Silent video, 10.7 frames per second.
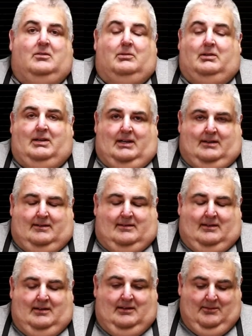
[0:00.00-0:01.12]
Well, yes.
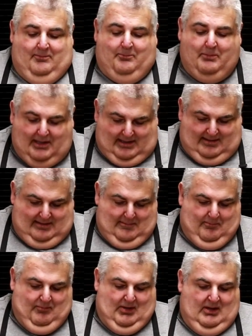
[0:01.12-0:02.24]
But
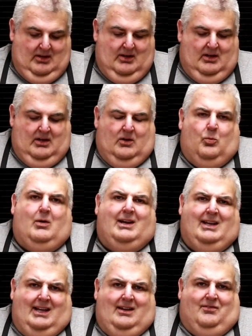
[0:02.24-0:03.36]
one
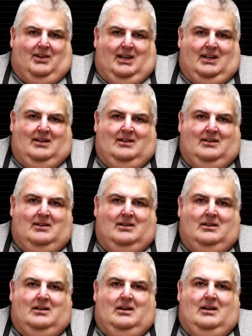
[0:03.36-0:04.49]
evening,
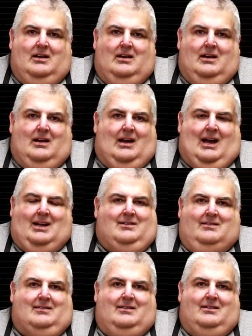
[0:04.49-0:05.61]
I
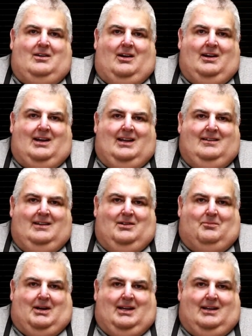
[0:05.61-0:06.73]
just got an idea in
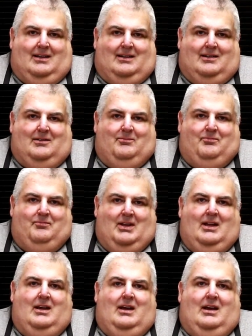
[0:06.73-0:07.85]
my head.
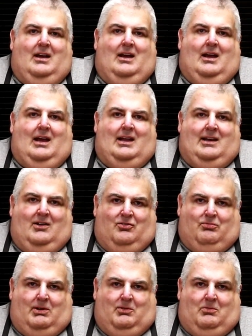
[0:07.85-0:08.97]
And here's
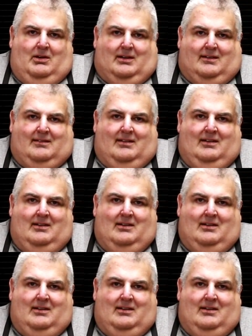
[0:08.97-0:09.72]
what it was.